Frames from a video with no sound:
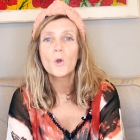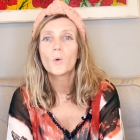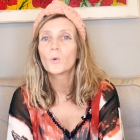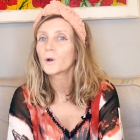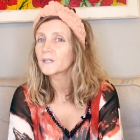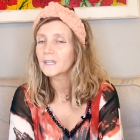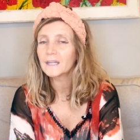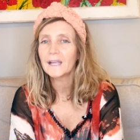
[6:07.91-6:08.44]

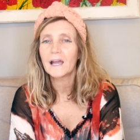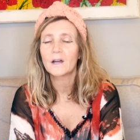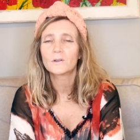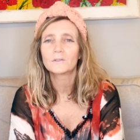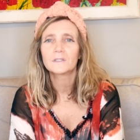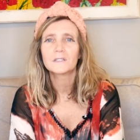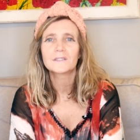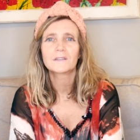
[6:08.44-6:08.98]
Working
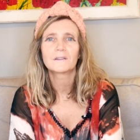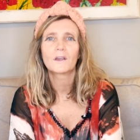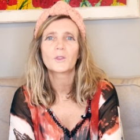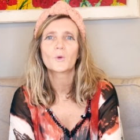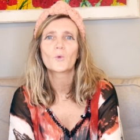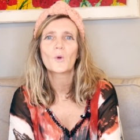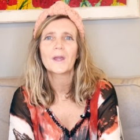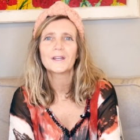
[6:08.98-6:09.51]
out is
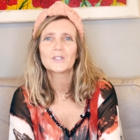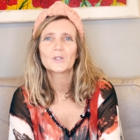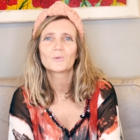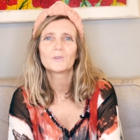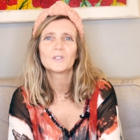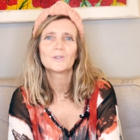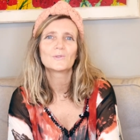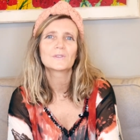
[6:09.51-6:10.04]
another way to
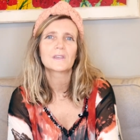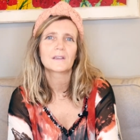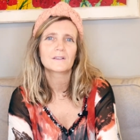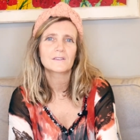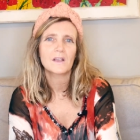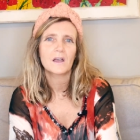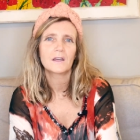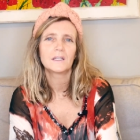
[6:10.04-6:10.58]
reduce
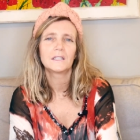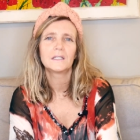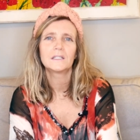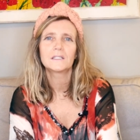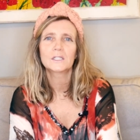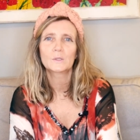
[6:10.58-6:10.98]
anxiety,